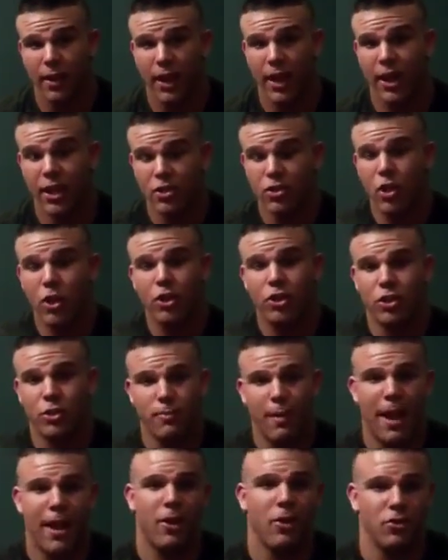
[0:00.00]
And as long as your
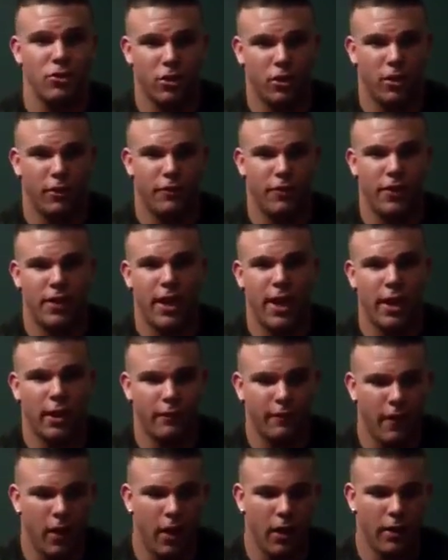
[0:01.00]
macros are good for the day, you're
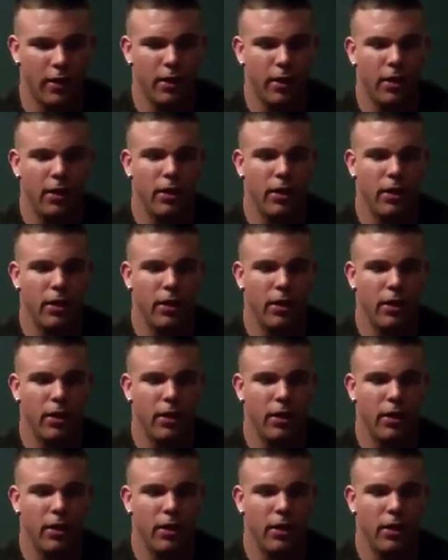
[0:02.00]
fine.